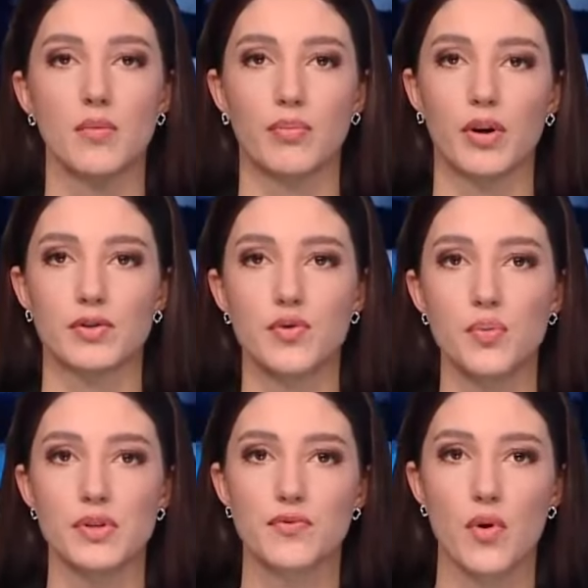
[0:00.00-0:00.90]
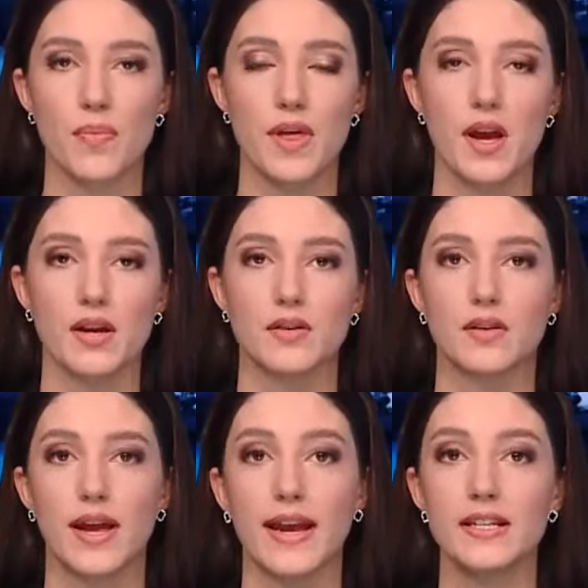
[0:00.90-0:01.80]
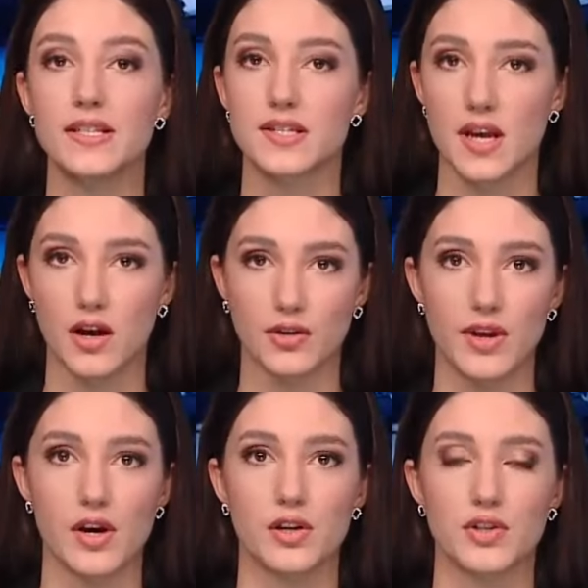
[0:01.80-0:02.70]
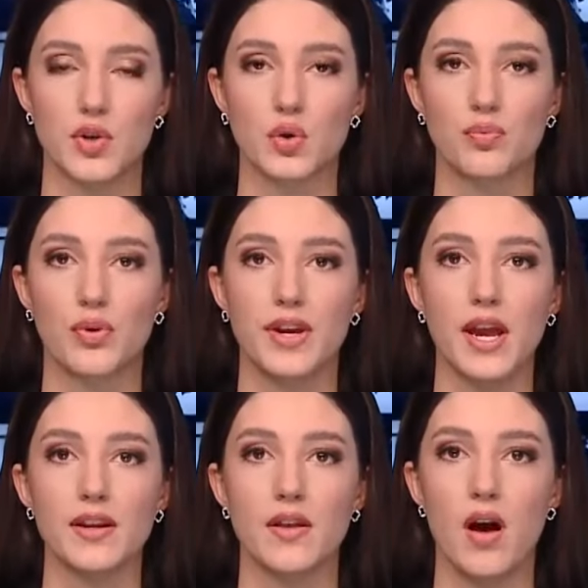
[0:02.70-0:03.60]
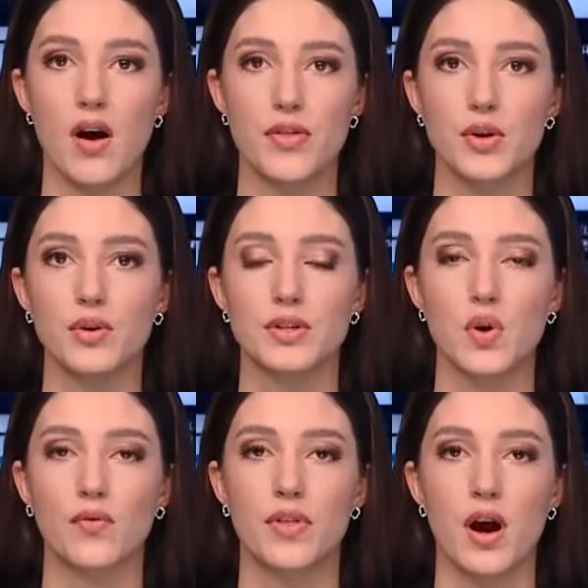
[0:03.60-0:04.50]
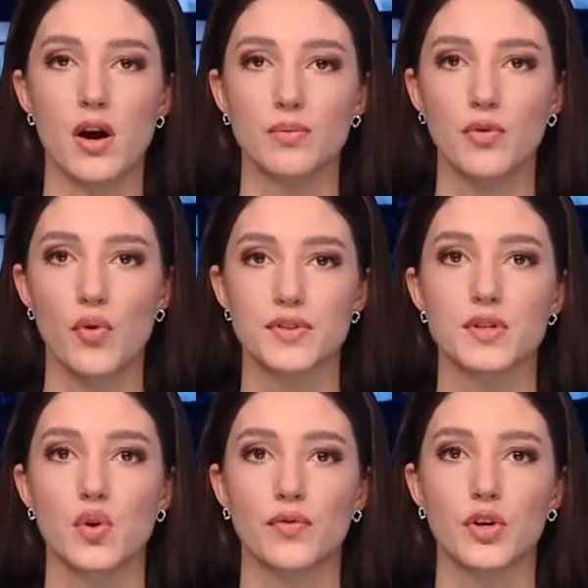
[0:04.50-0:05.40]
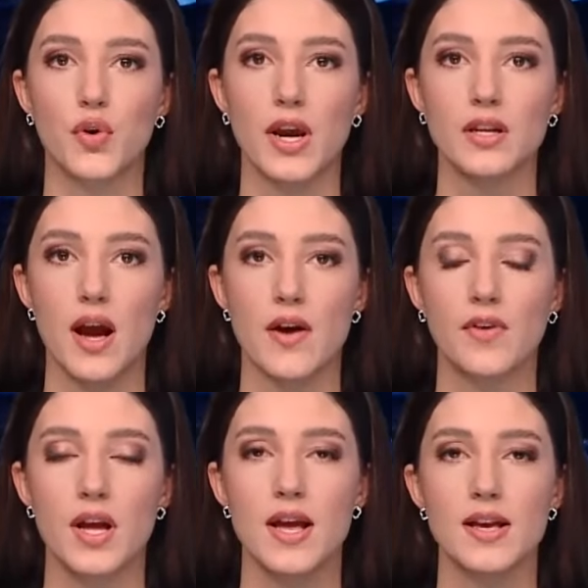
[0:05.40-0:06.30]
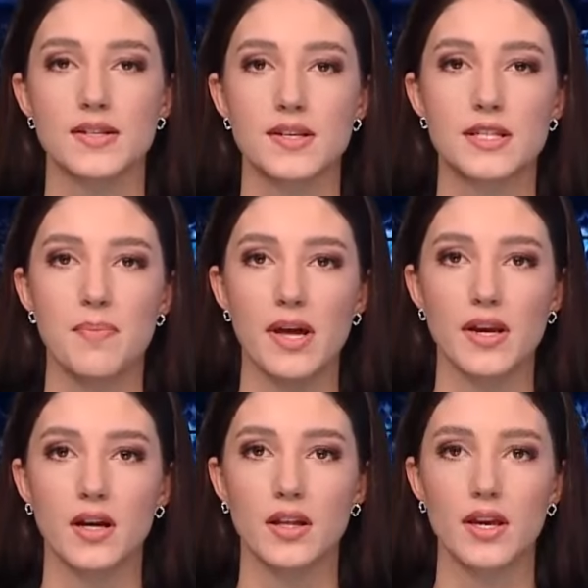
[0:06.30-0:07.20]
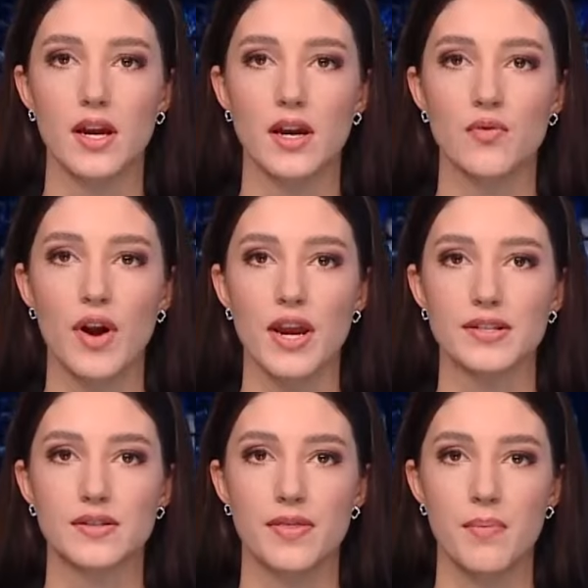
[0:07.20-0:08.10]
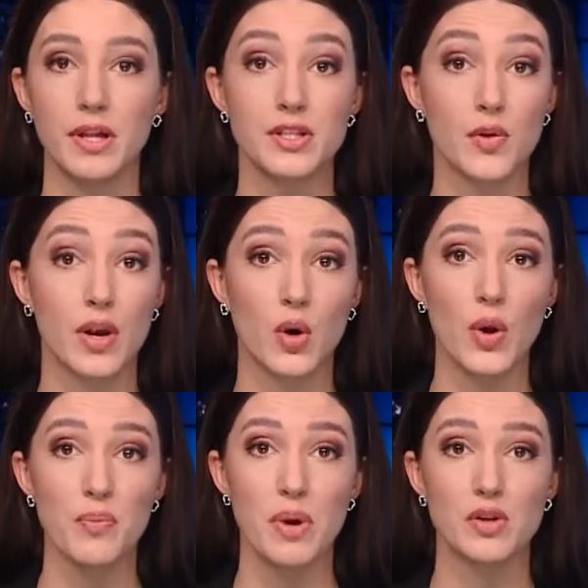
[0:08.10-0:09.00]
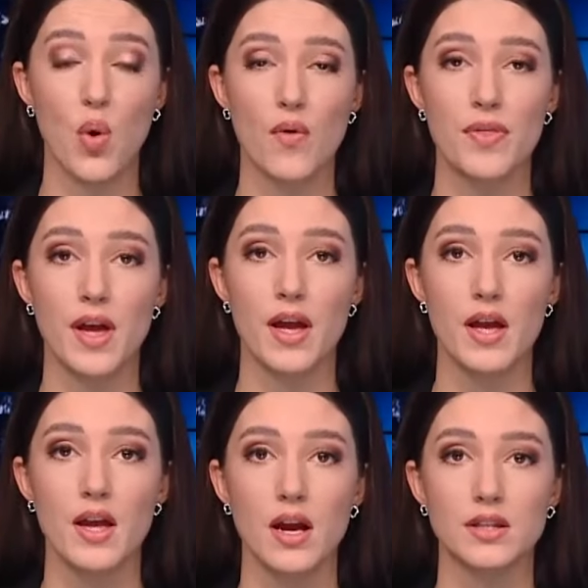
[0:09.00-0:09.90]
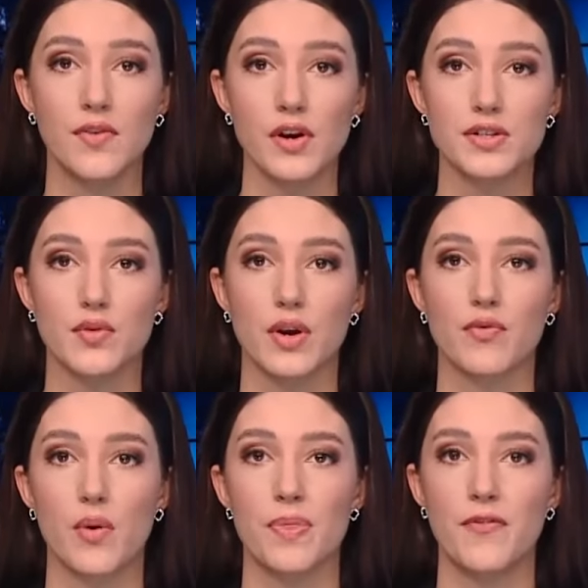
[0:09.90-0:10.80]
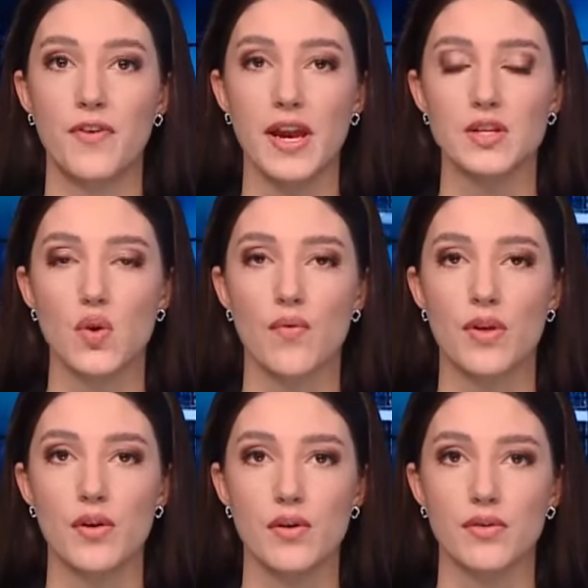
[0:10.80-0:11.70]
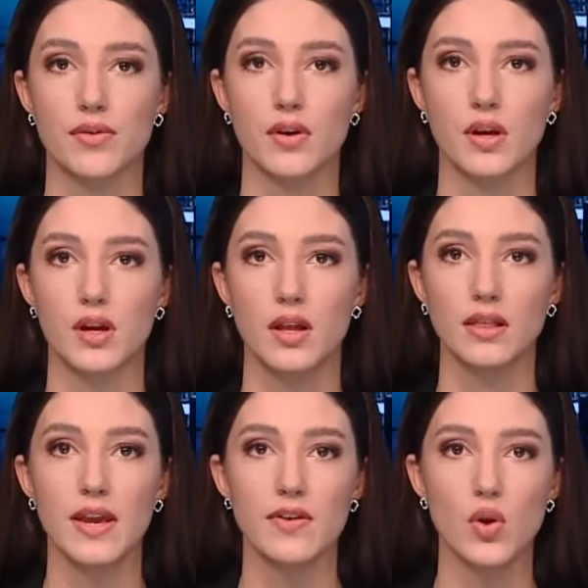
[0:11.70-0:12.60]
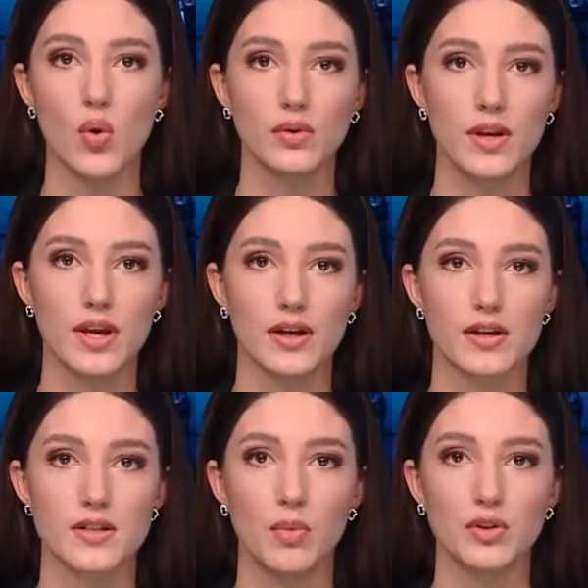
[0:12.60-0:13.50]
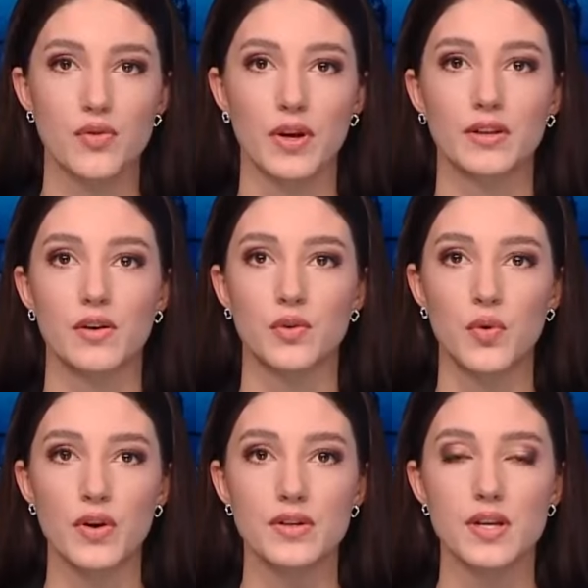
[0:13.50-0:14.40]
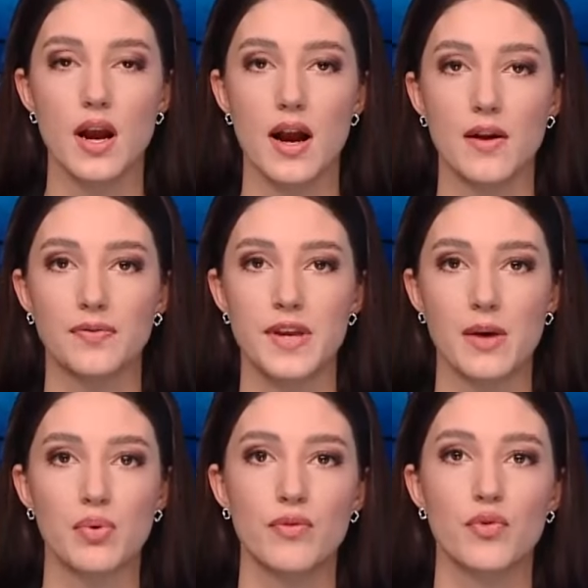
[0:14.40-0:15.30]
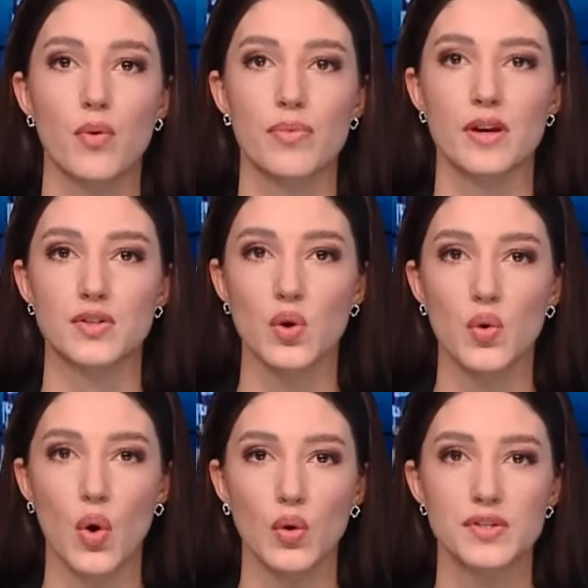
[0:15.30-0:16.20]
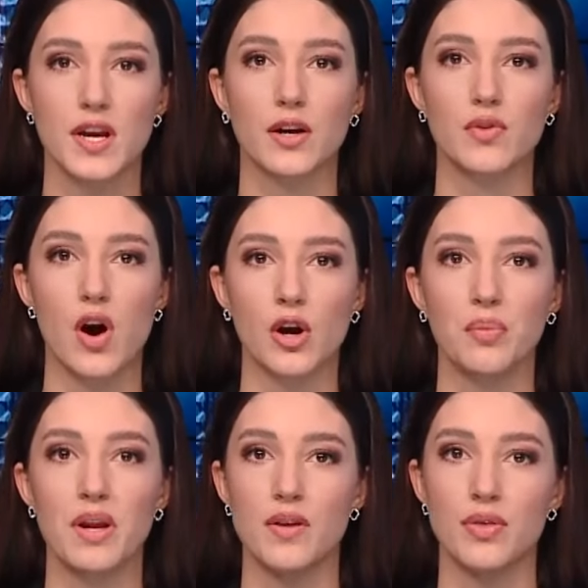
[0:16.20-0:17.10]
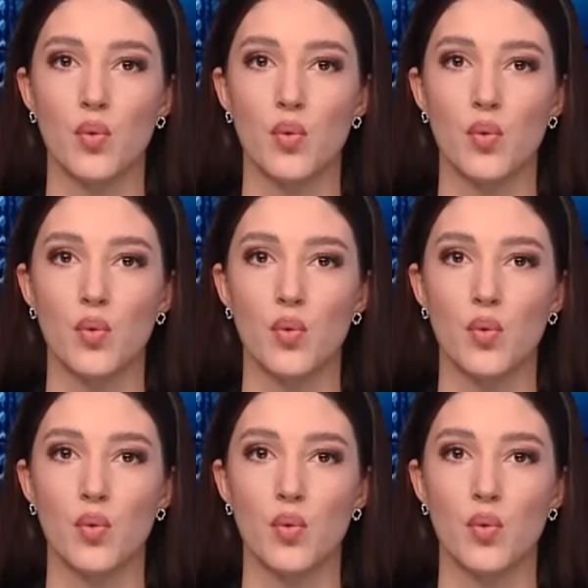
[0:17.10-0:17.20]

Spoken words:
Paratroopers from the 82nd Air Assault Brigade and other units of the Armed Forces of Ukraine have systematically erased the military equipment of the adversary from the face of the earth, leaving only smoldering ruins and debris from the so-called Second Army in the